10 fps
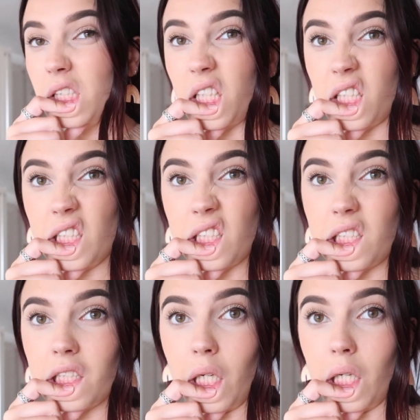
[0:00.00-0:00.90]
Yeah,
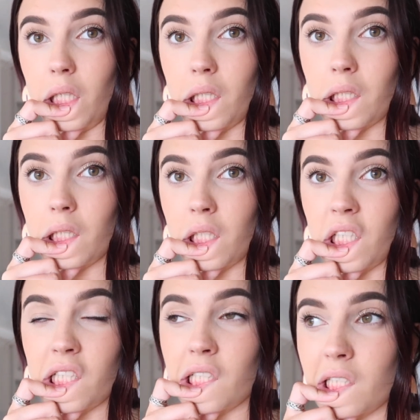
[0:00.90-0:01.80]
so
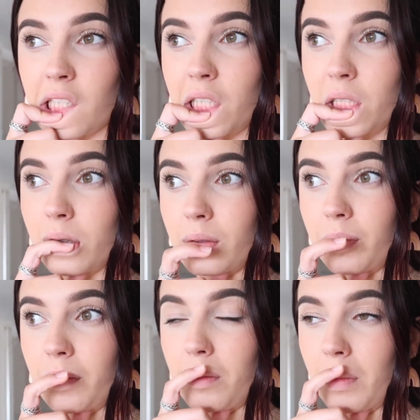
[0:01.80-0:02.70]
not
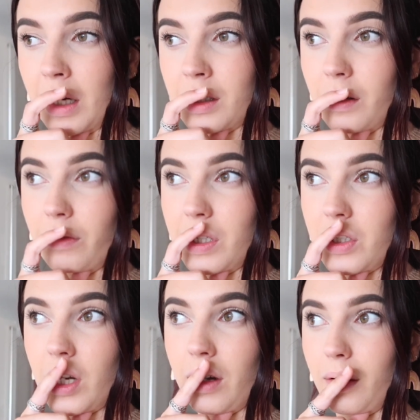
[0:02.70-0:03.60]
massively
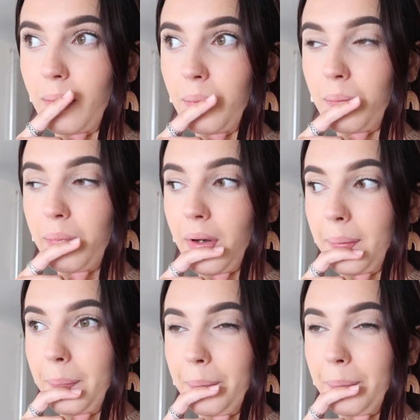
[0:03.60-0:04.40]
chill, but